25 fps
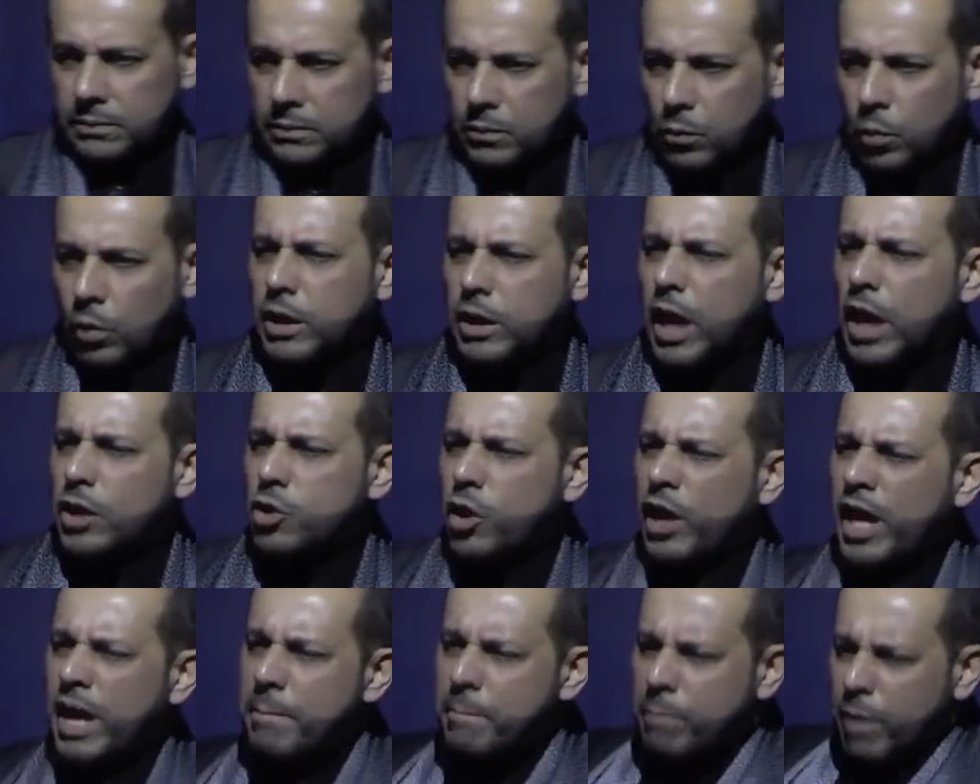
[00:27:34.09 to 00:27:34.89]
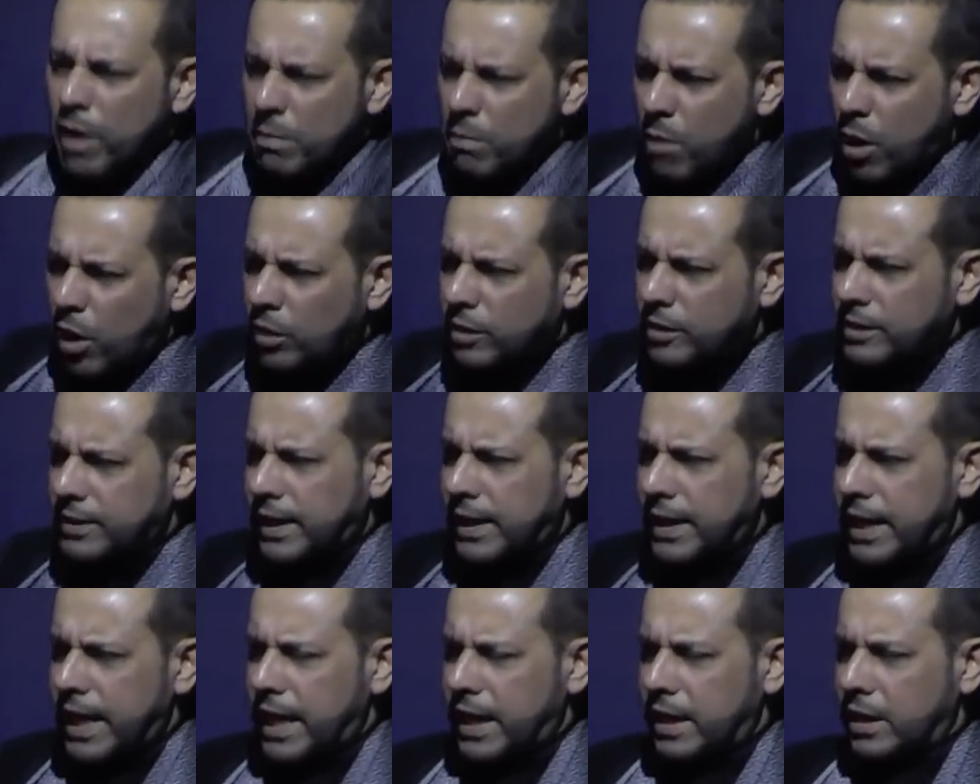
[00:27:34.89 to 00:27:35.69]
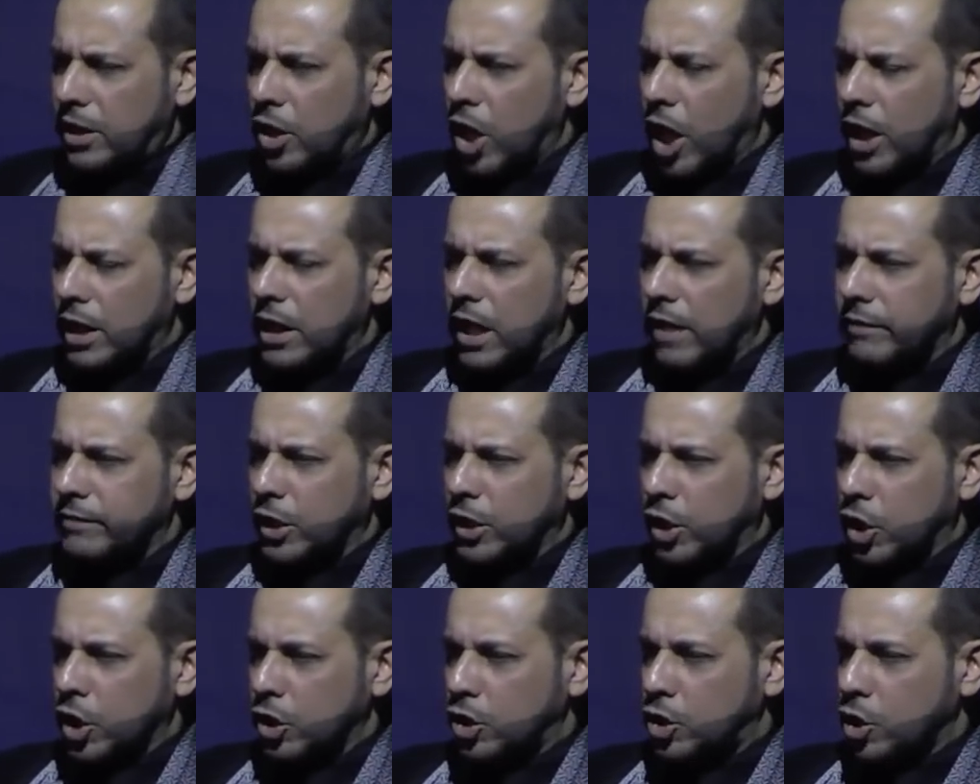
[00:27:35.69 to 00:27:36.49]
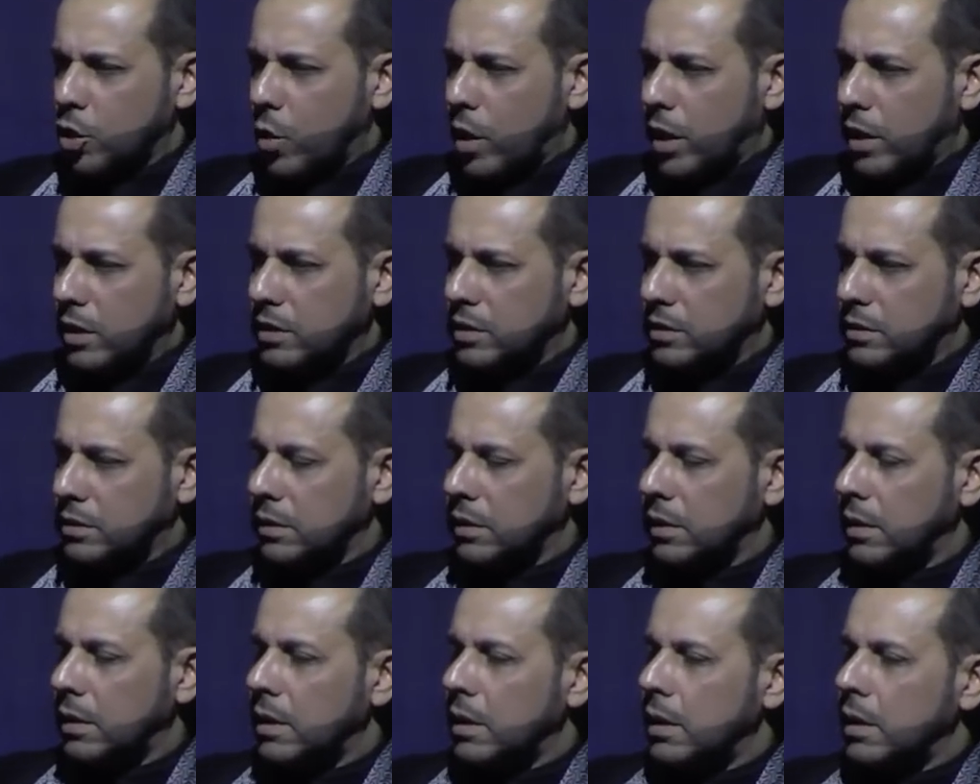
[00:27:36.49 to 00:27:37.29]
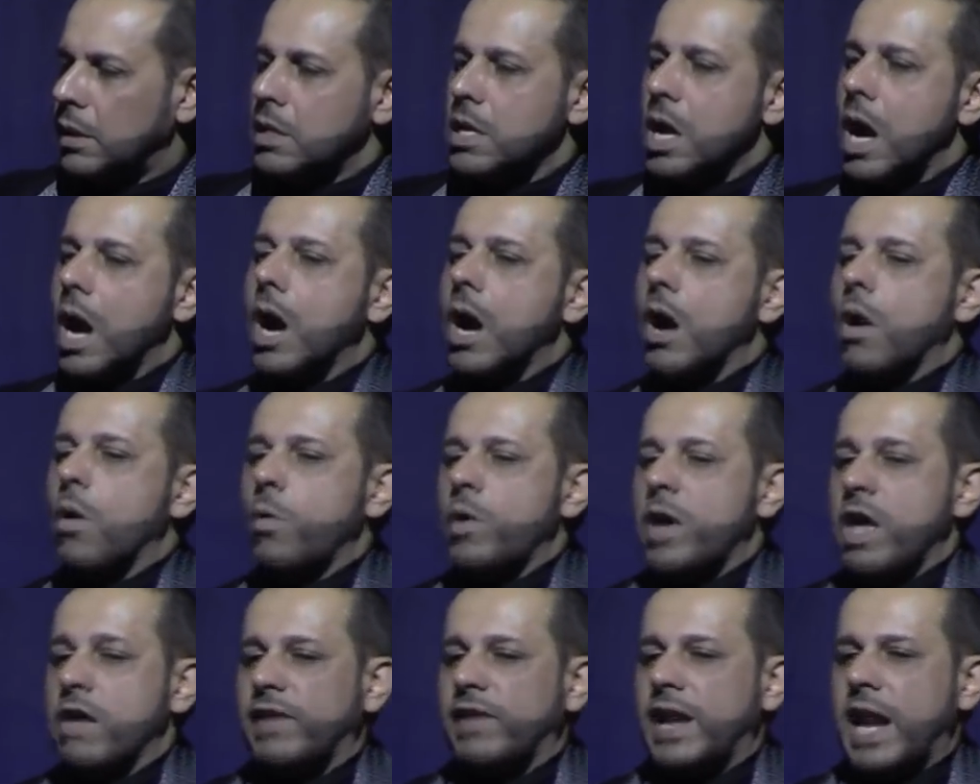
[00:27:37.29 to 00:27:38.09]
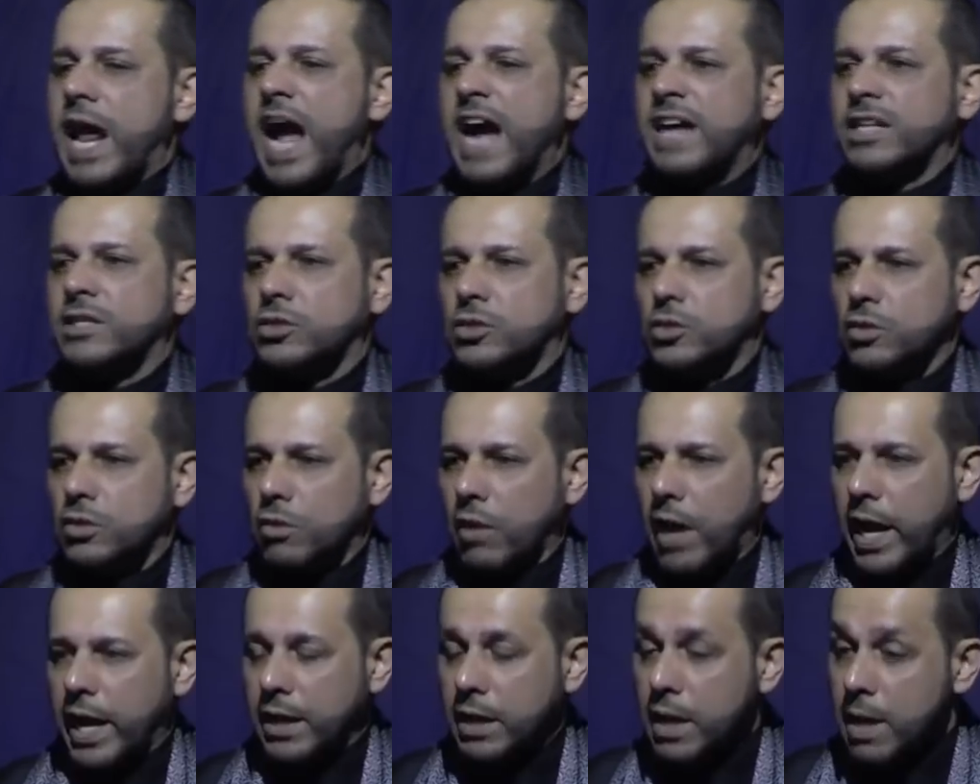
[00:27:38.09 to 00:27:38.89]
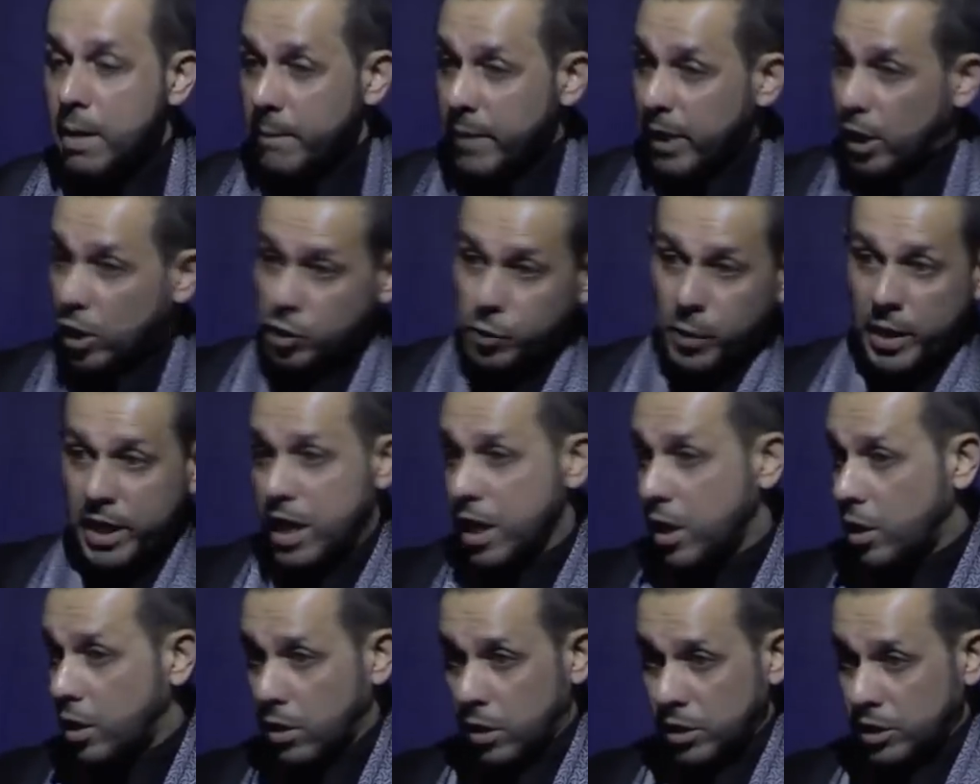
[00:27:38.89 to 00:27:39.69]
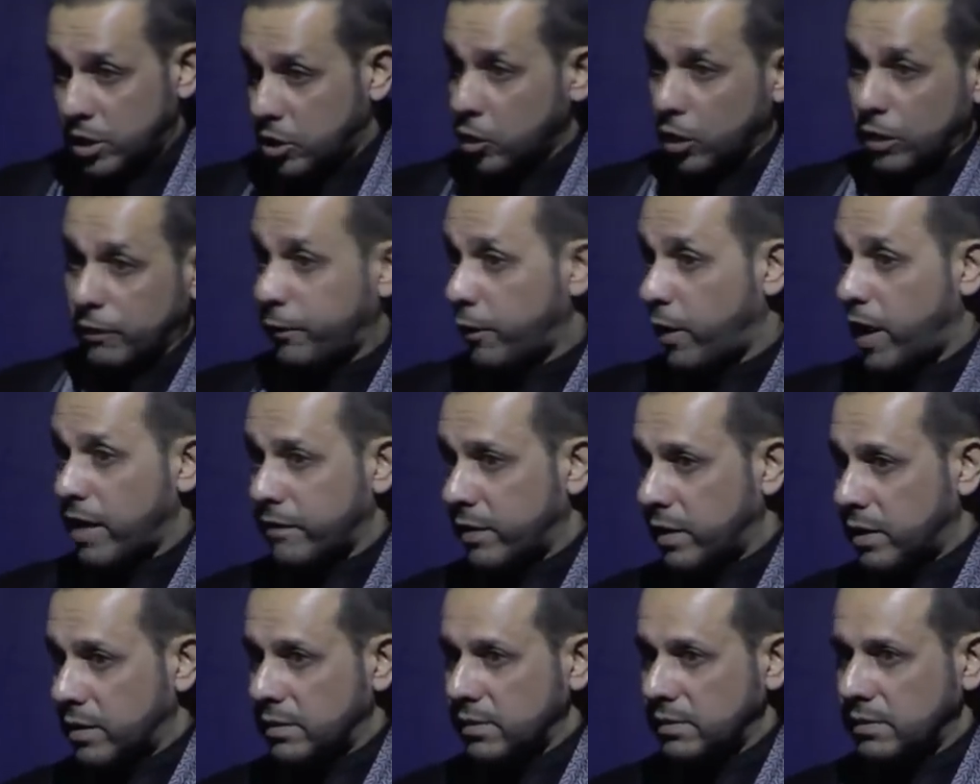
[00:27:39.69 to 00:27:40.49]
Wallah, yuhibbul muhsinin. God loves the good doers. No, we have an axe to grind because we're here on this earth forever.